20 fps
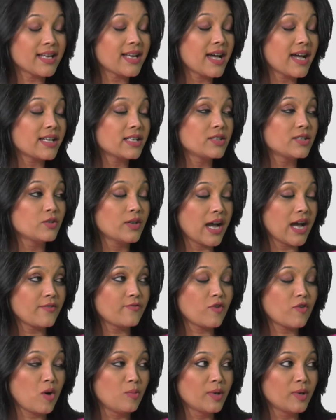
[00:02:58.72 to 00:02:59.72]
I
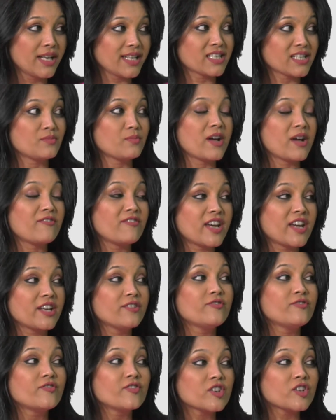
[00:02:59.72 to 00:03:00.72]
formulated my
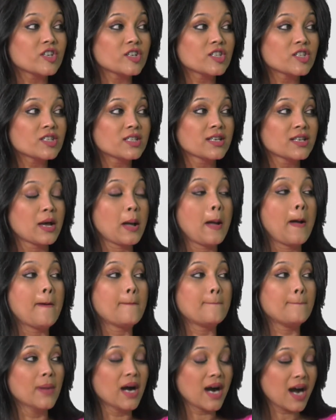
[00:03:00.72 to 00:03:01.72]
very first
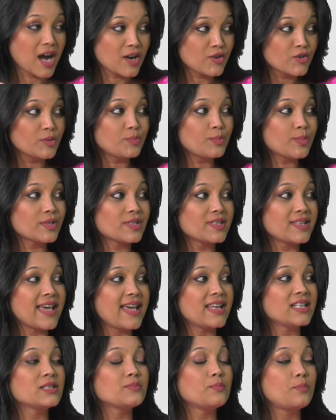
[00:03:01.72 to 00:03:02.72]

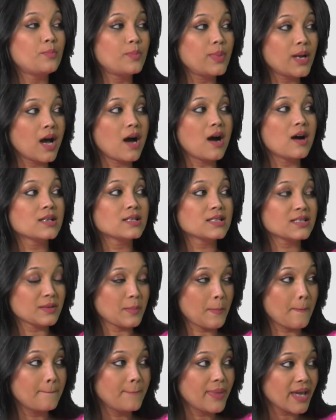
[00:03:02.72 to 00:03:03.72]
100%
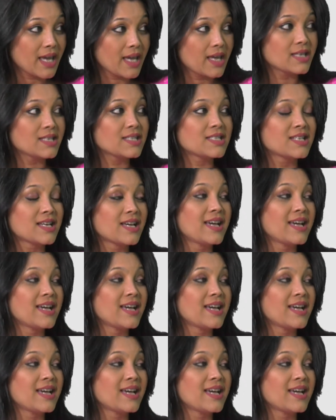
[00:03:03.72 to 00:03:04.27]
plant-based